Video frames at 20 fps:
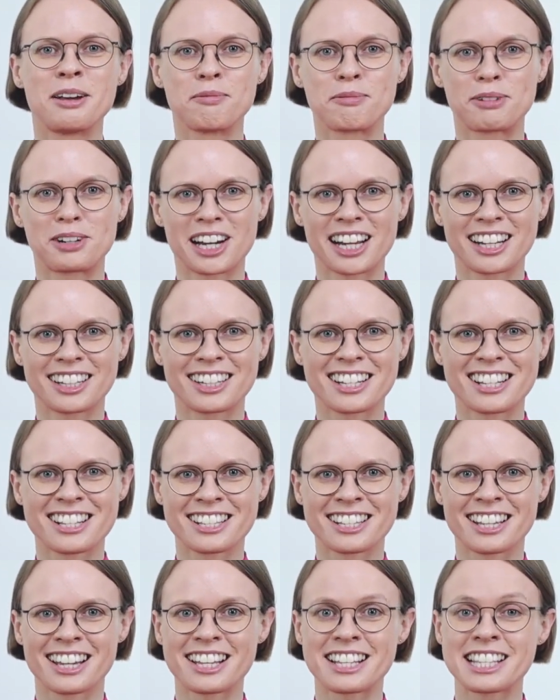
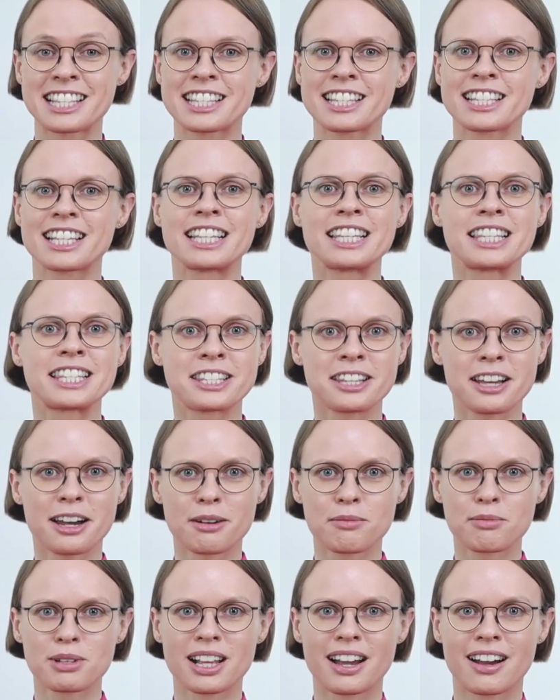practice tests,
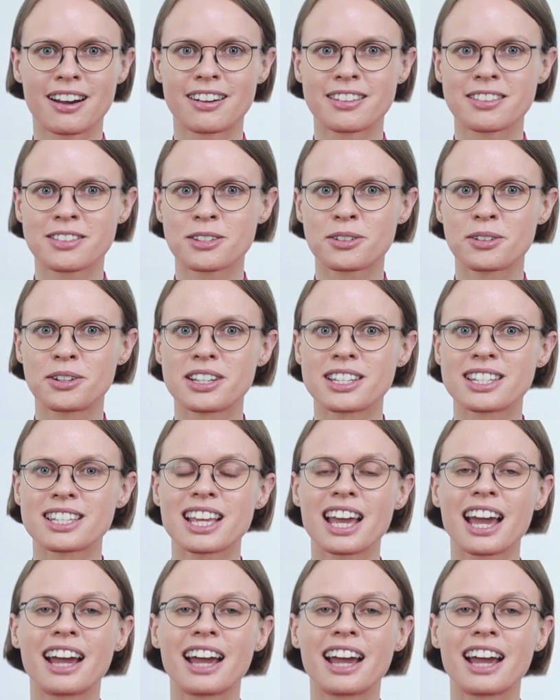sample answers,